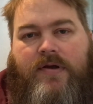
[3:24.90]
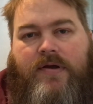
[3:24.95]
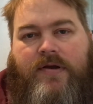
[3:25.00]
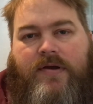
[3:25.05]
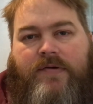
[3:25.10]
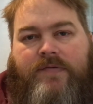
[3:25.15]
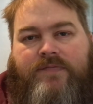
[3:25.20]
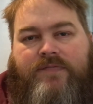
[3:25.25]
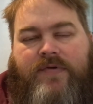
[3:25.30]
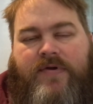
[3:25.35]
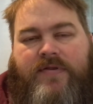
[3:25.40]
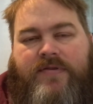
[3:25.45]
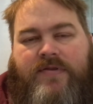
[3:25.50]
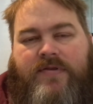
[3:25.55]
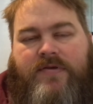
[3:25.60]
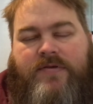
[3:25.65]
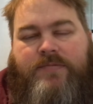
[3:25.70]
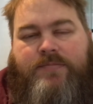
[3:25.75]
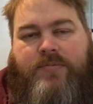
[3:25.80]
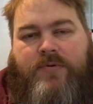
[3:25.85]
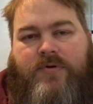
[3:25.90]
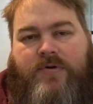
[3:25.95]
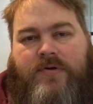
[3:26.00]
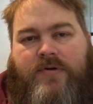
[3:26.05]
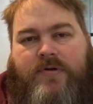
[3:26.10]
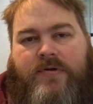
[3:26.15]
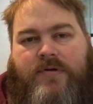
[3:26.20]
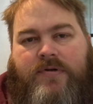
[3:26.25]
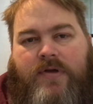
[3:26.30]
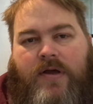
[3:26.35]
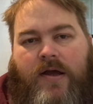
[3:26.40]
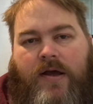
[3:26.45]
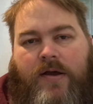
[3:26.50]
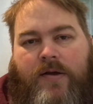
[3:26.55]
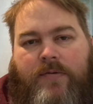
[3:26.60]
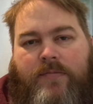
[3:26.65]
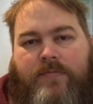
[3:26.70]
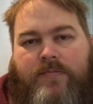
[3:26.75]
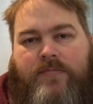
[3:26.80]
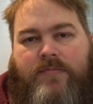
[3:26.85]
have read this book,
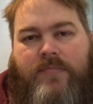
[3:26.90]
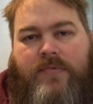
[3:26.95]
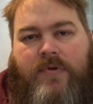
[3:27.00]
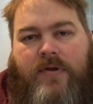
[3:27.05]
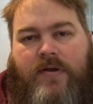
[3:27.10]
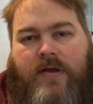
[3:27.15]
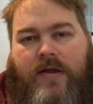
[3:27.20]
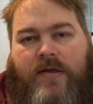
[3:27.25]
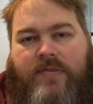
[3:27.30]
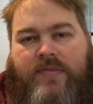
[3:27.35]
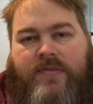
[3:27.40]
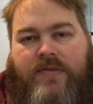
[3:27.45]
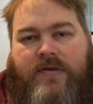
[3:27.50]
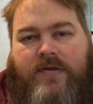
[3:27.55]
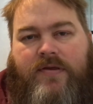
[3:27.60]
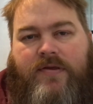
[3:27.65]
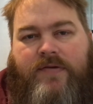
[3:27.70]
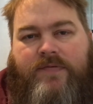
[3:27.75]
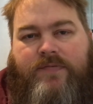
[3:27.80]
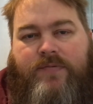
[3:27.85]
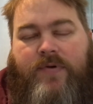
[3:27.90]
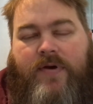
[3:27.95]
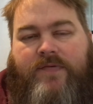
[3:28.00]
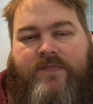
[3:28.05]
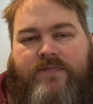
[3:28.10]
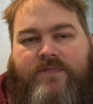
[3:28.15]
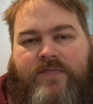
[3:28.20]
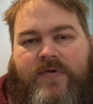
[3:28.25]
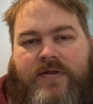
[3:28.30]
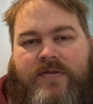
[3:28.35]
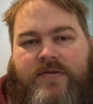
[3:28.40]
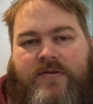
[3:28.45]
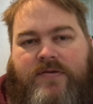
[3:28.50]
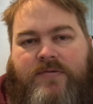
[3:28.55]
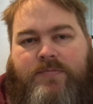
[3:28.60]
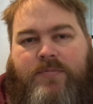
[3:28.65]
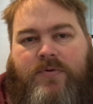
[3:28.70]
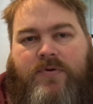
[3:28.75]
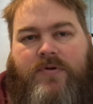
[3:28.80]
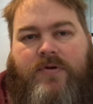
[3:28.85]
I think if you haven't read this
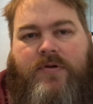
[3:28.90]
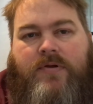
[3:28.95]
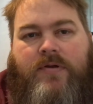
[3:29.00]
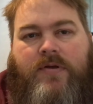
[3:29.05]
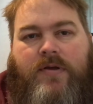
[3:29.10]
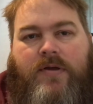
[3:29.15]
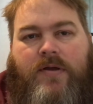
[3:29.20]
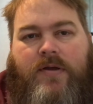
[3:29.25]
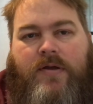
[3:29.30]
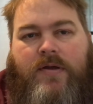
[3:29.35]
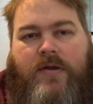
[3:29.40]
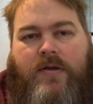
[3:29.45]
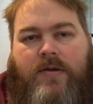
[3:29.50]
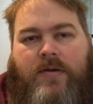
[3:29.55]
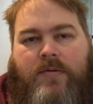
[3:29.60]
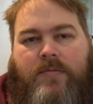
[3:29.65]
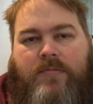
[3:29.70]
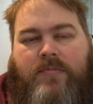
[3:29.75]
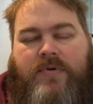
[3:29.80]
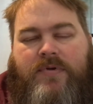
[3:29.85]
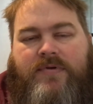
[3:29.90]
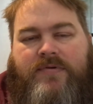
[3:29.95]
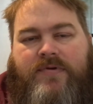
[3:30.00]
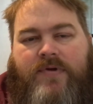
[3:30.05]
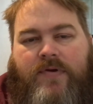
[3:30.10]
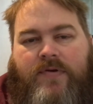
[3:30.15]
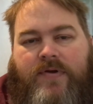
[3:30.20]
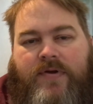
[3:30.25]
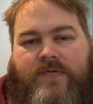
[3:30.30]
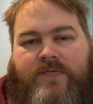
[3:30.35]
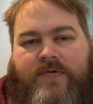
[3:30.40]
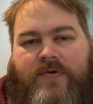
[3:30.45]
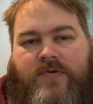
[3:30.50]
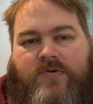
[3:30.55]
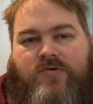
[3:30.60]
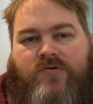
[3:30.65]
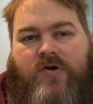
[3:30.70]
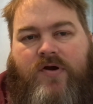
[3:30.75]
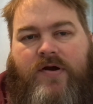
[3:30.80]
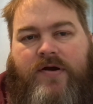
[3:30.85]
book, please go and give it a
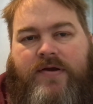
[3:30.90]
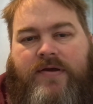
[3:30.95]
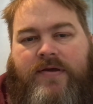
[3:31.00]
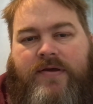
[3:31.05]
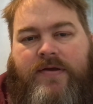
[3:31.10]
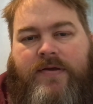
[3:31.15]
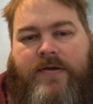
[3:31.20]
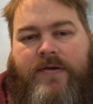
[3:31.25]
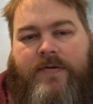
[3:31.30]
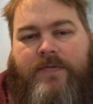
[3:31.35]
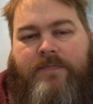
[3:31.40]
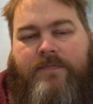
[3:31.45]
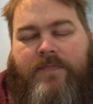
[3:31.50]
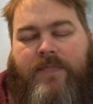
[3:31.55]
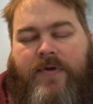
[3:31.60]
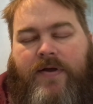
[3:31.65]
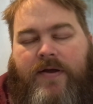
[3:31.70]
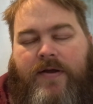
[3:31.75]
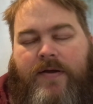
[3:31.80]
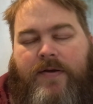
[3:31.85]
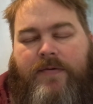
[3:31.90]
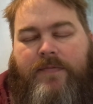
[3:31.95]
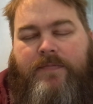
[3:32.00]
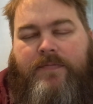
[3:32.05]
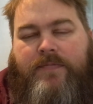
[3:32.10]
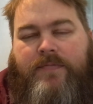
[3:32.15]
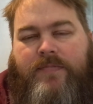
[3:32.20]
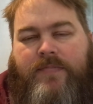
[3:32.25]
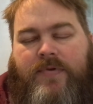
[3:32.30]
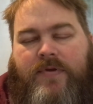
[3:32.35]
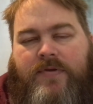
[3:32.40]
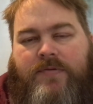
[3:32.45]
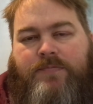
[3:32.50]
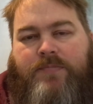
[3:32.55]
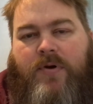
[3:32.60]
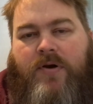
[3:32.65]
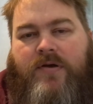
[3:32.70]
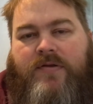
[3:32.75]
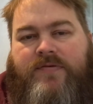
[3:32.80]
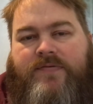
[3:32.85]
try. It's
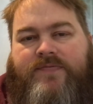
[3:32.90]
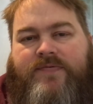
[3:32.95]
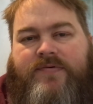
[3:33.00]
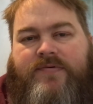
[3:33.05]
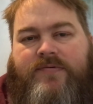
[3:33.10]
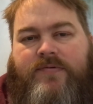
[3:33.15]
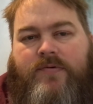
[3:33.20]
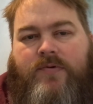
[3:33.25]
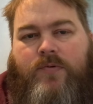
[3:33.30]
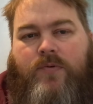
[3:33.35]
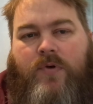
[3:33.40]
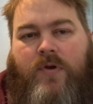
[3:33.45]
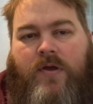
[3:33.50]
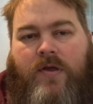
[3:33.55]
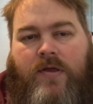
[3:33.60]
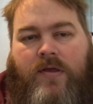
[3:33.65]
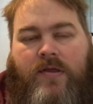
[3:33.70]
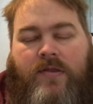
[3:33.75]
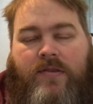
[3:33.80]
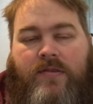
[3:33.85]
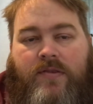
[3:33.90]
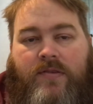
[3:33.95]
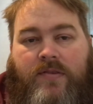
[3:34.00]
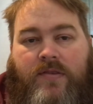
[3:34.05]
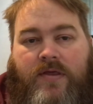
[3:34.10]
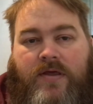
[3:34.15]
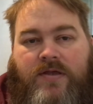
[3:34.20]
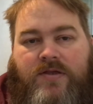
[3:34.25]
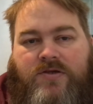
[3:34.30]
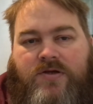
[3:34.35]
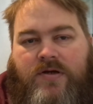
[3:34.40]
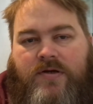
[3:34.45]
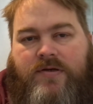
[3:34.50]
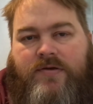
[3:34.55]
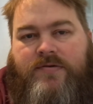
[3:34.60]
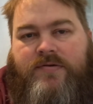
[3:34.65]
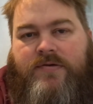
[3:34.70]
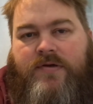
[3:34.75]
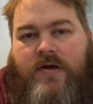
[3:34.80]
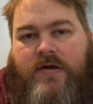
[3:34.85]
part of a, The
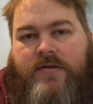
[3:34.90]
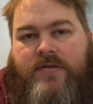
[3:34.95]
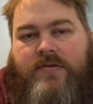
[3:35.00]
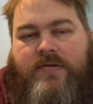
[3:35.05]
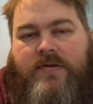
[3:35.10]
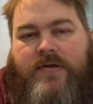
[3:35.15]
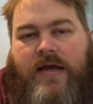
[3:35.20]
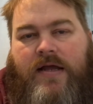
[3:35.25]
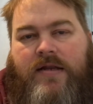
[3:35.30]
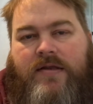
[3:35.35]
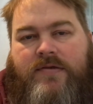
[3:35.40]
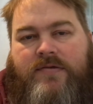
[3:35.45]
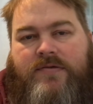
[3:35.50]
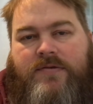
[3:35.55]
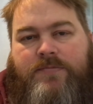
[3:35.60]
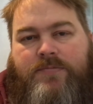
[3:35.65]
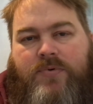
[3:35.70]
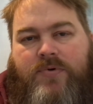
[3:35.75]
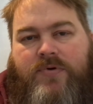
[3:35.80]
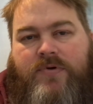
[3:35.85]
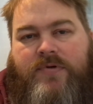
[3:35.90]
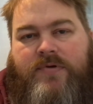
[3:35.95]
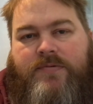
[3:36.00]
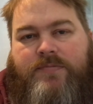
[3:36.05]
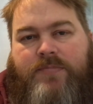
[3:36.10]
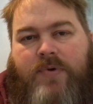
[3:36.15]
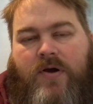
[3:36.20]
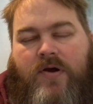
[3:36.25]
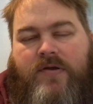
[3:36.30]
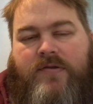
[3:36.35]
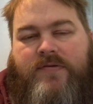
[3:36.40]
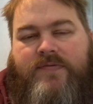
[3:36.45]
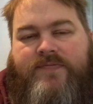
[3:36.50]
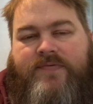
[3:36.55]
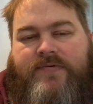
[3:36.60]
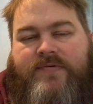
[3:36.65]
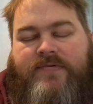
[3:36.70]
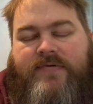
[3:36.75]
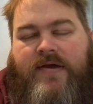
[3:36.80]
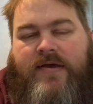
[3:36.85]
Hitchhiker's Guide to the Galaxy book is part of
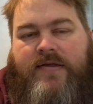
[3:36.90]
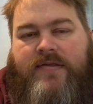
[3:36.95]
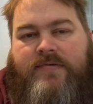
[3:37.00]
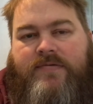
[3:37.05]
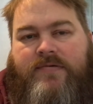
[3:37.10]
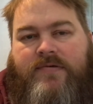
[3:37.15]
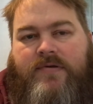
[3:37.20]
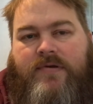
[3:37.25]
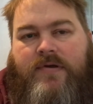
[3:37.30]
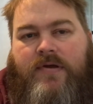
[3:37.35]
a set